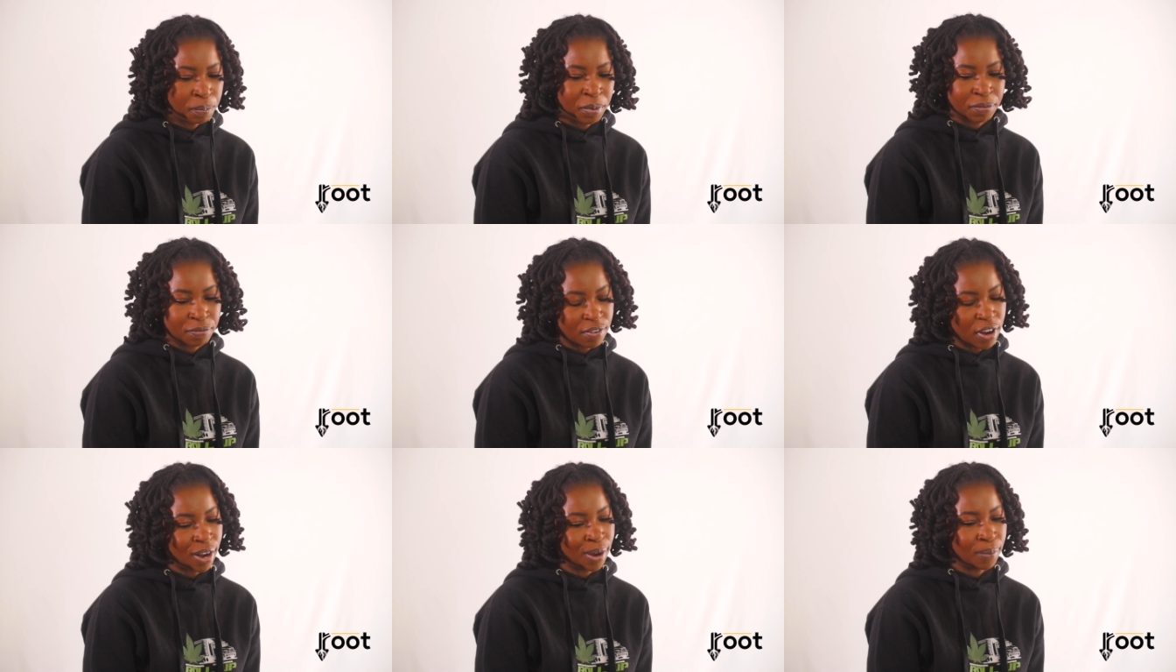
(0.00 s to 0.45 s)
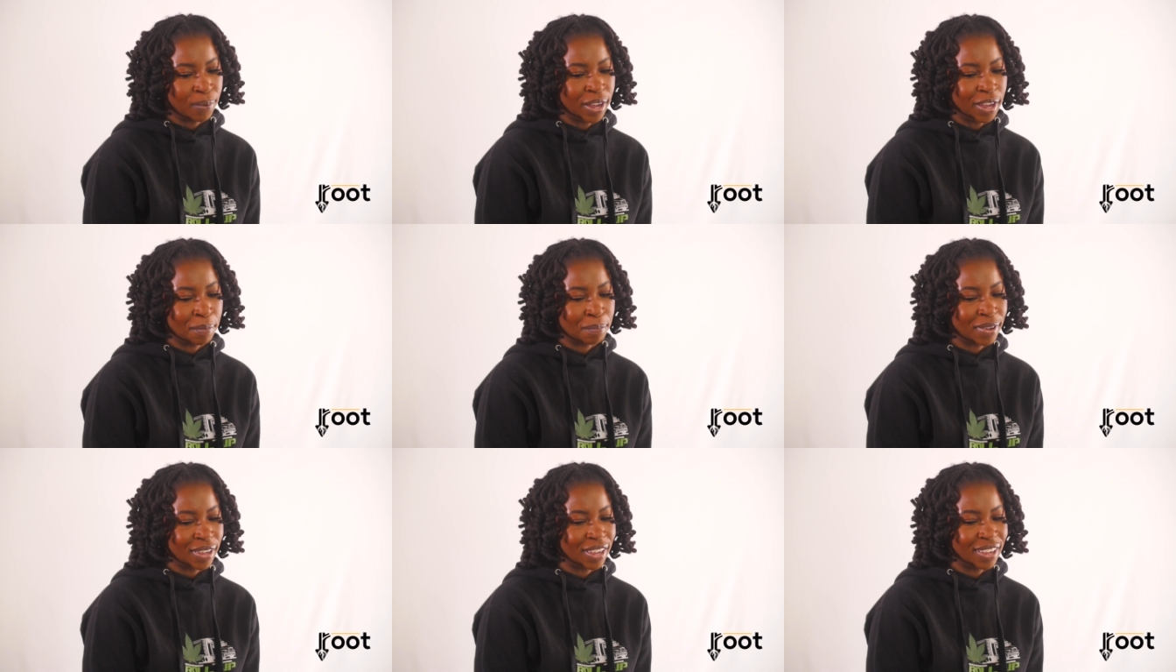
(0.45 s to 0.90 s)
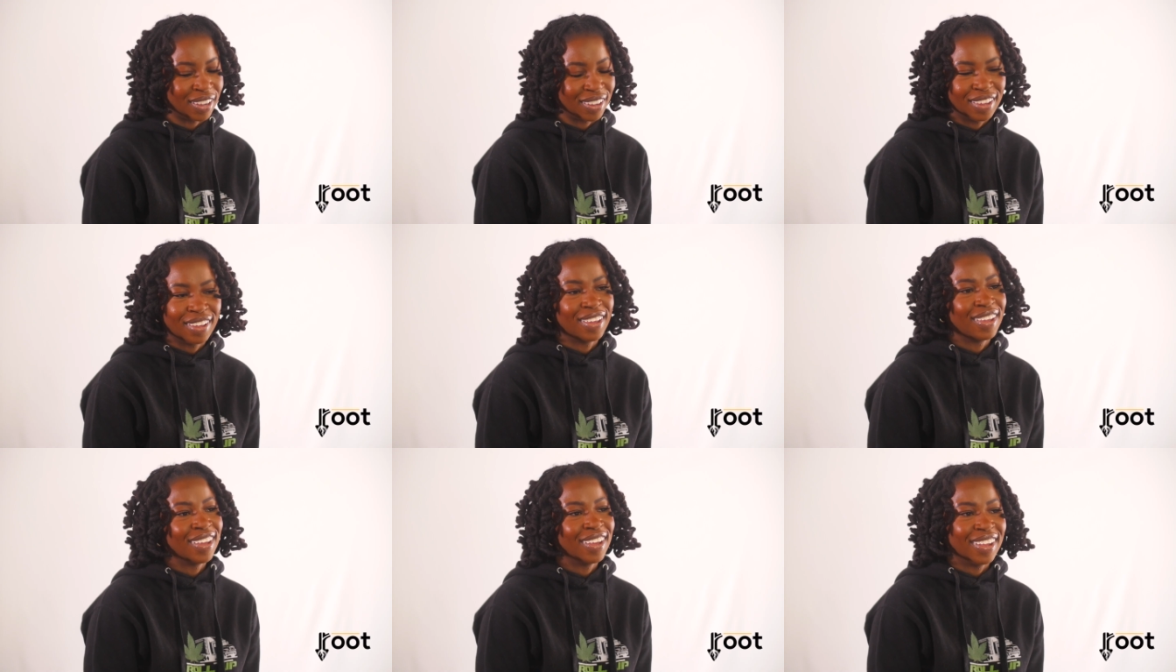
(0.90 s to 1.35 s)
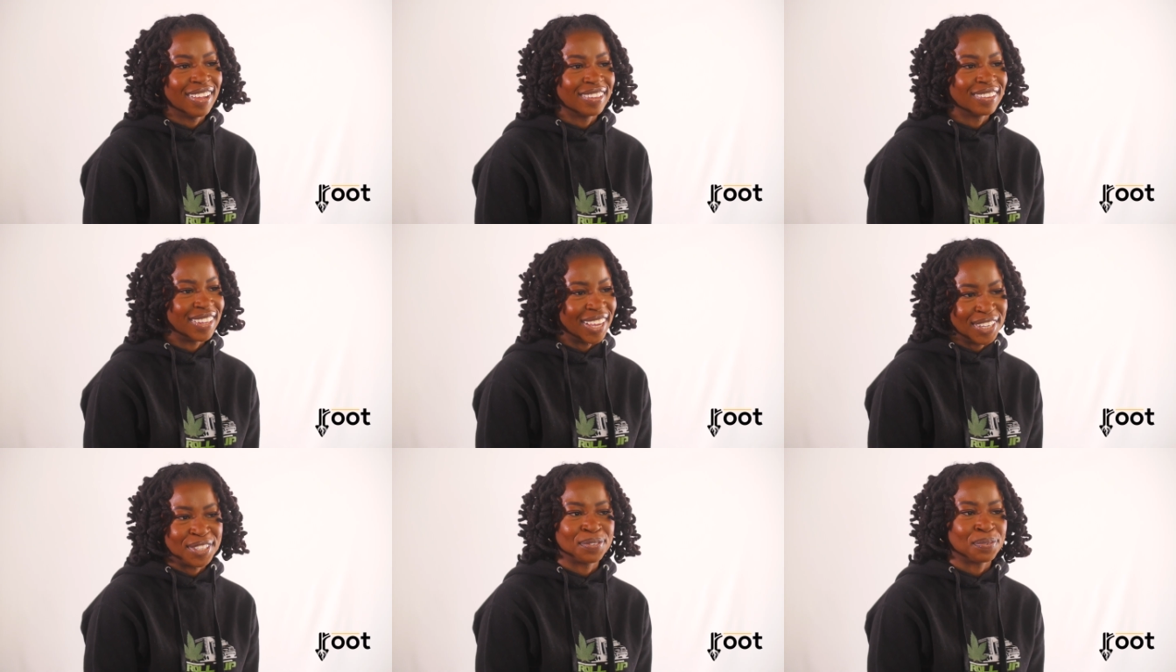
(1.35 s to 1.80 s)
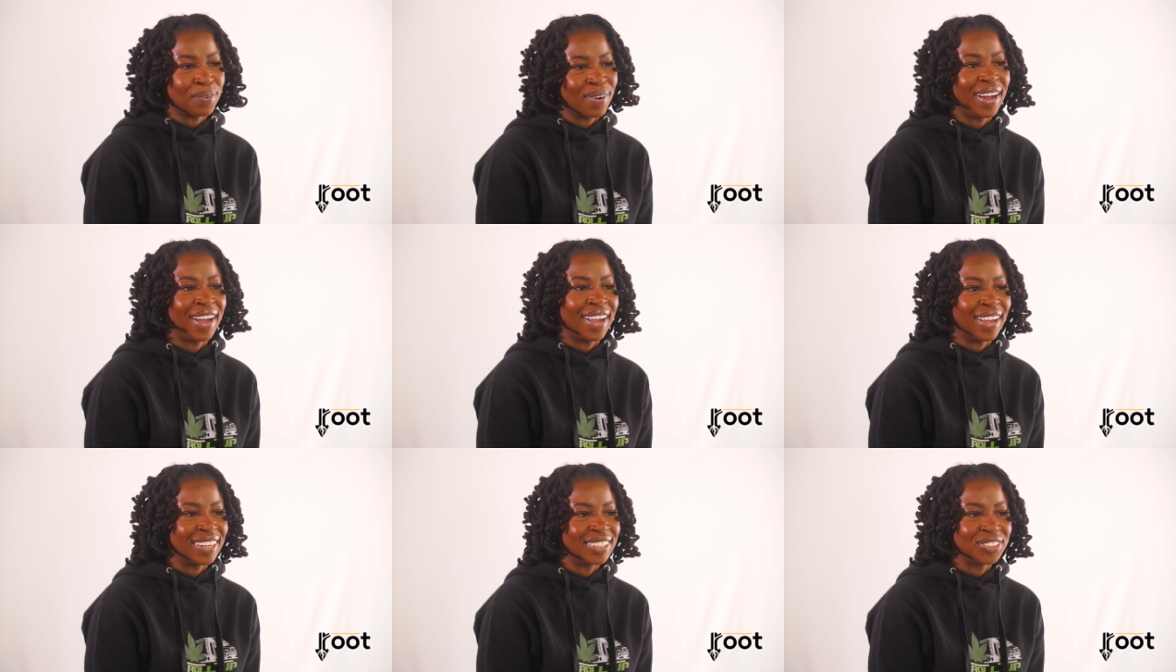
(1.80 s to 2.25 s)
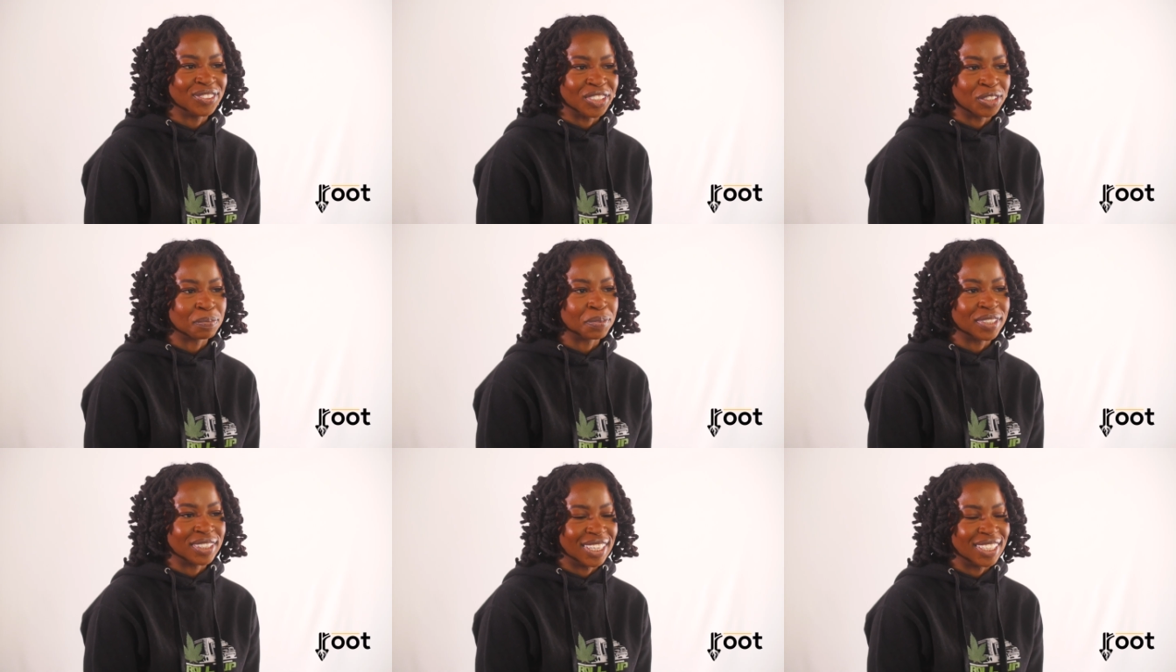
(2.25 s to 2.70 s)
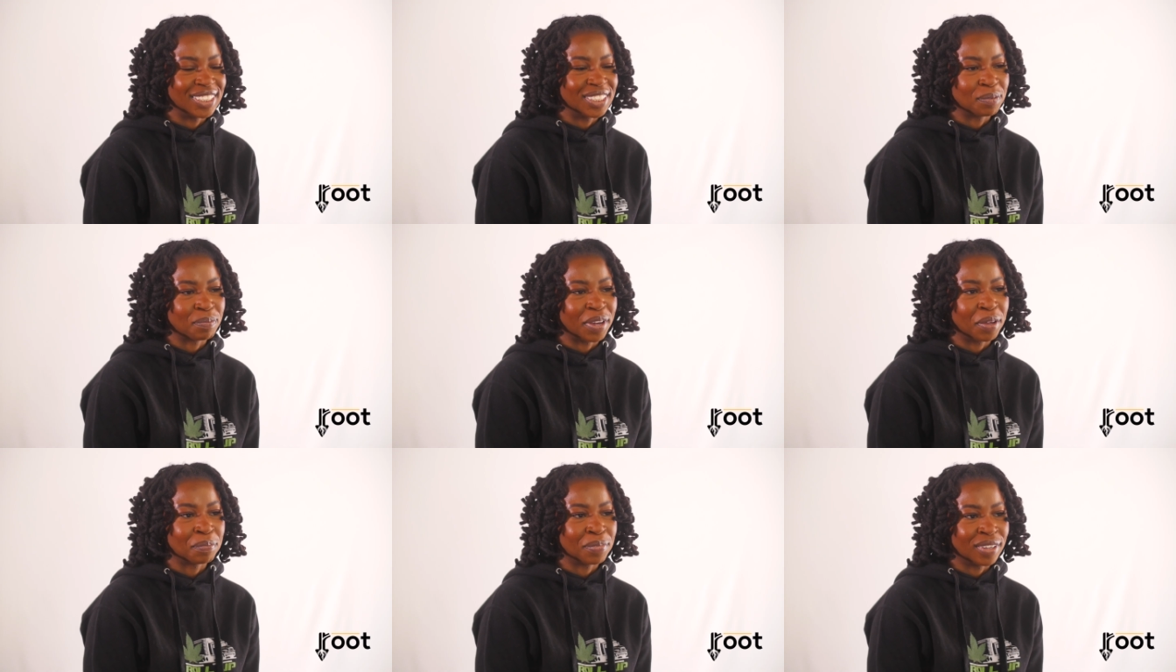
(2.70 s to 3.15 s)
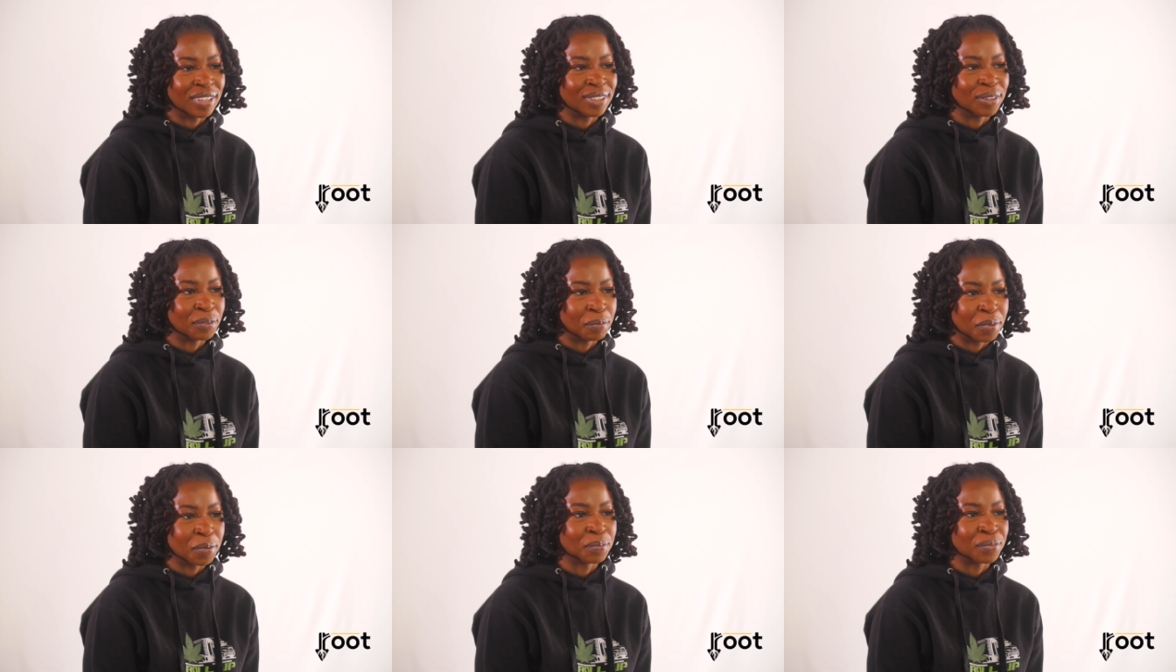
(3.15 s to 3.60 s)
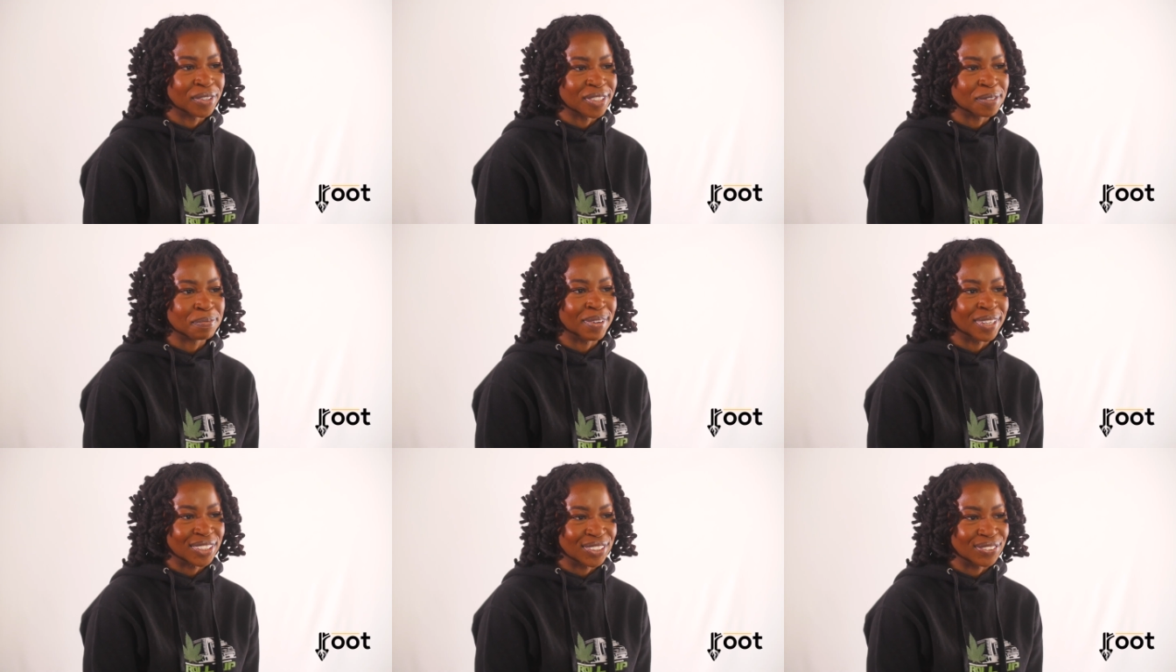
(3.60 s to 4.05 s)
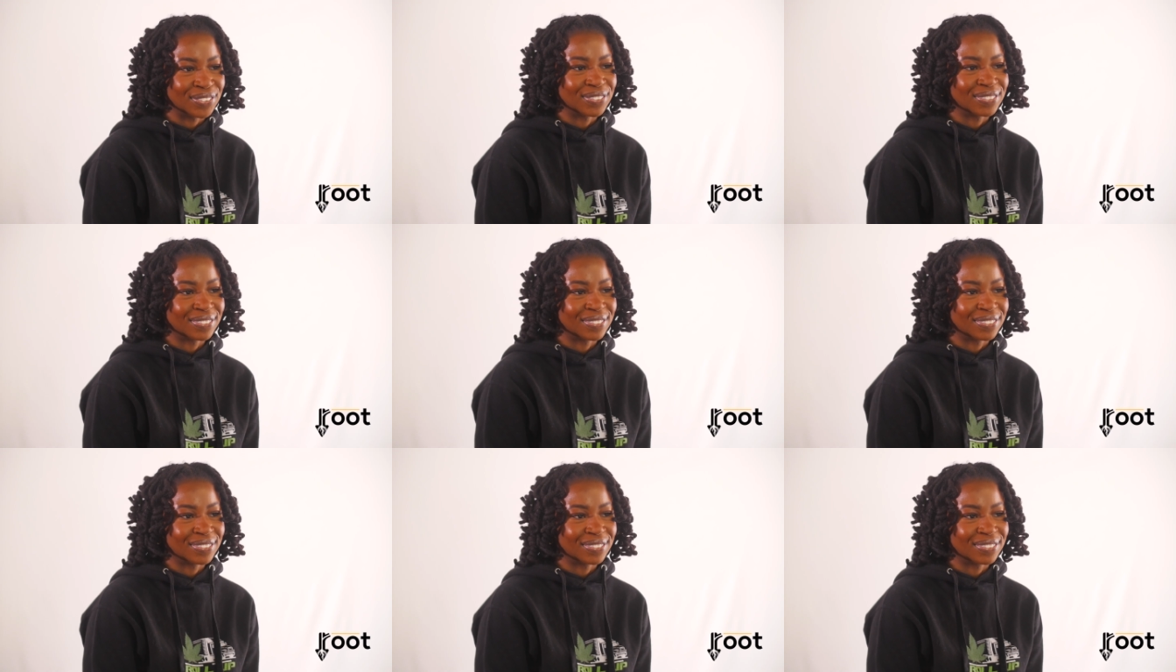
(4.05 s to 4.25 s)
bit far away, but that's why transportation might be a little bit more special.